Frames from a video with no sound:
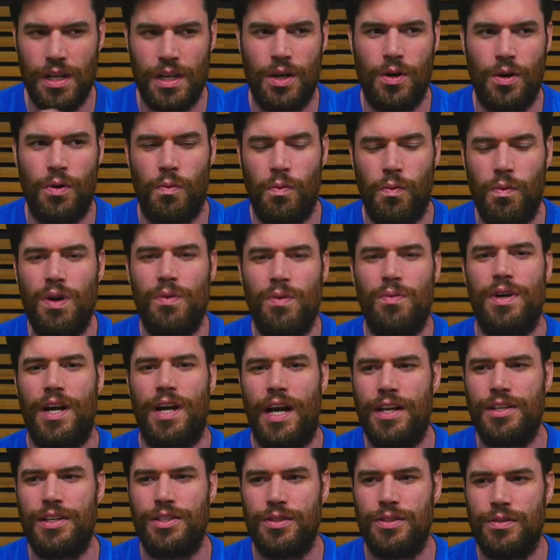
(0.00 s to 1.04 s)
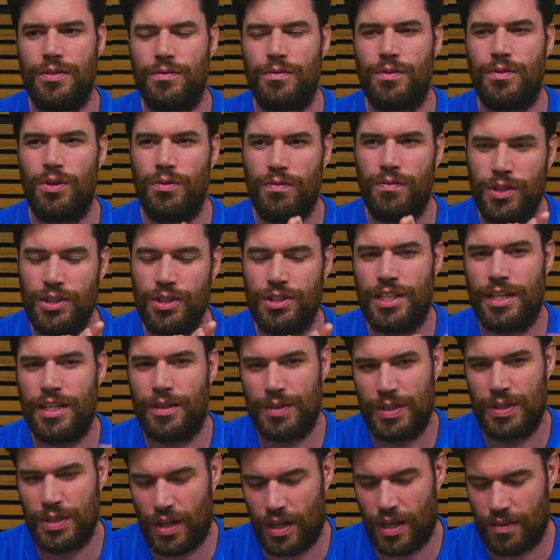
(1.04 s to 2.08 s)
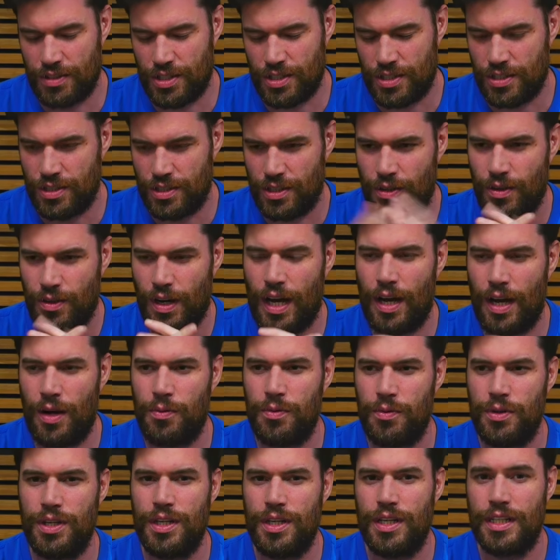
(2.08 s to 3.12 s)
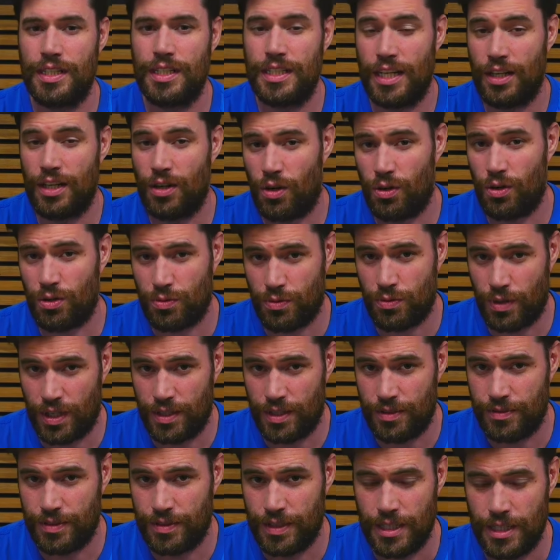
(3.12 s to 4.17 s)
what would I do? Well, first thing I would do, obviously, I would get a Hulk run.